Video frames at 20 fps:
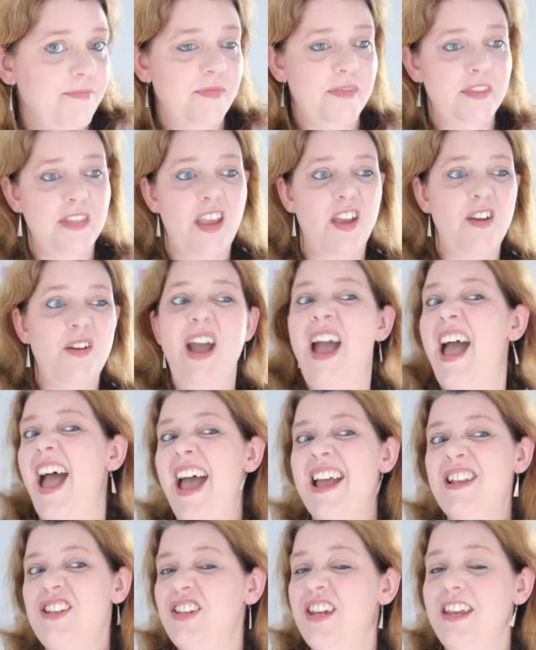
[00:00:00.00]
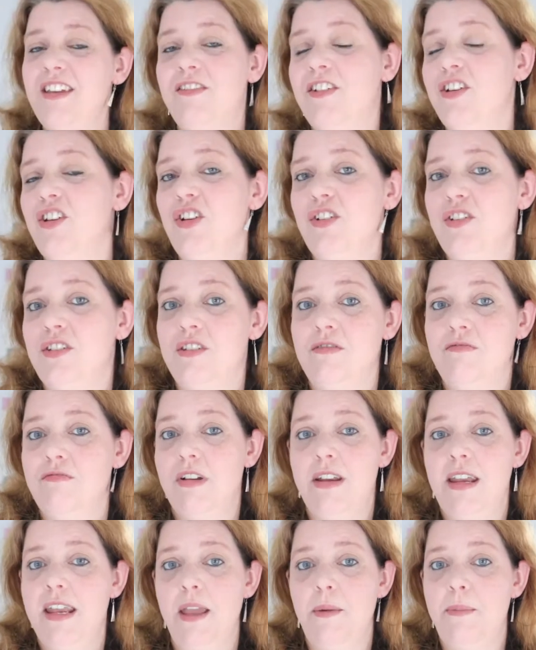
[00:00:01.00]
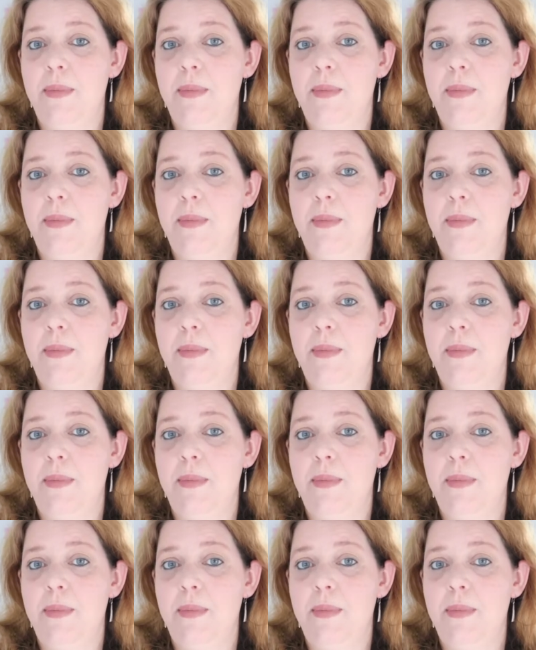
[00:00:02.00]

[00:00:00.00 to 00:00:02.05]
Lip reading: So actually, if you're not running